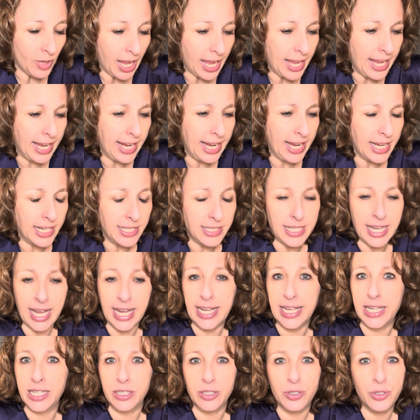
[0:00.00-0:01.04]
And I
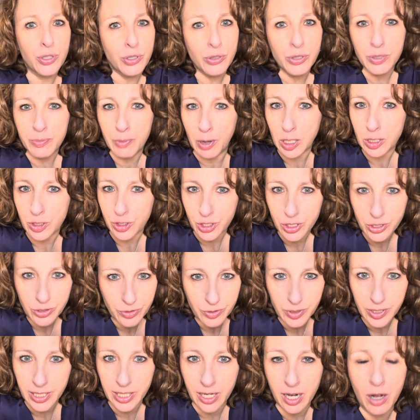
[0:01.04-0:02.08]
had 2 small
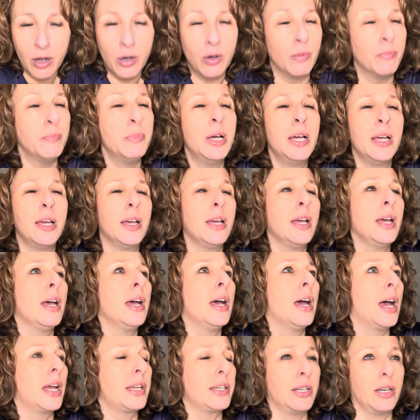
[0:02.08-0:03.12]
children at home.
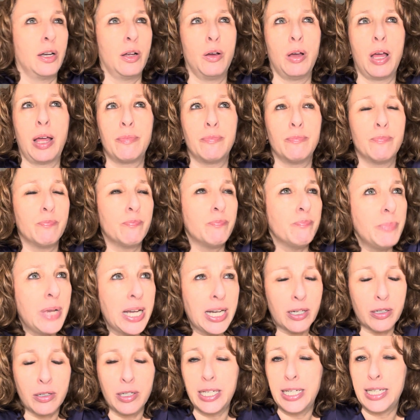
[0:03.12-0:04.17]
I'm
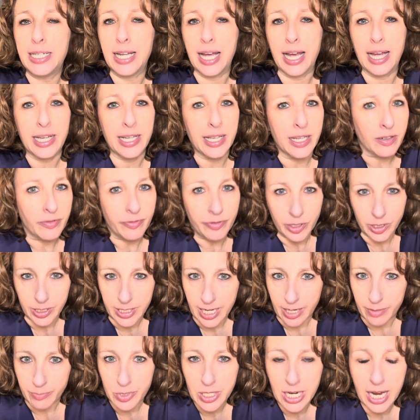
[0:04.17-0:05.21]
married, I had a
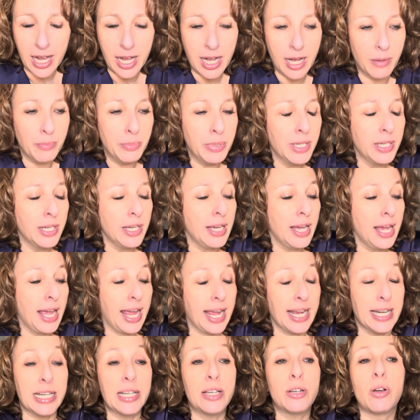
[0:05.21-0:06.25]
full-time job,
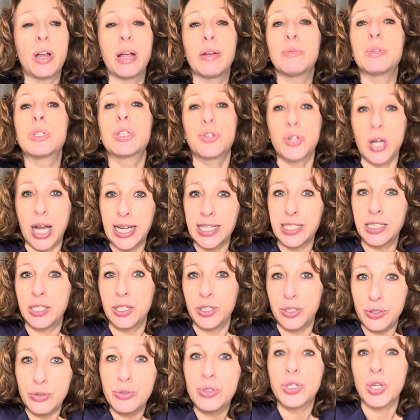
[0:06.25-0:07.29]
and here I was trying to
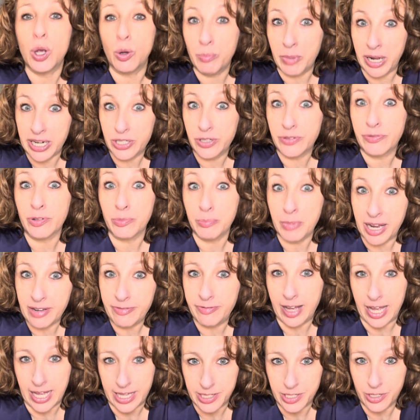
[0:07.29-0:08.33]
do so much for my
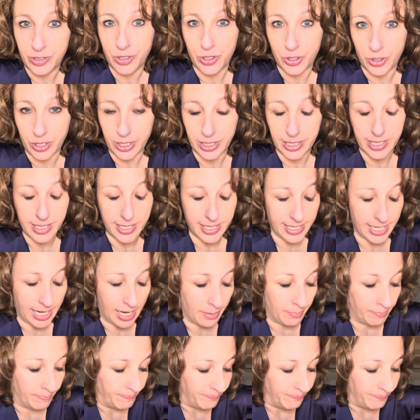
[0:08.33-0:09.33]
father during this time.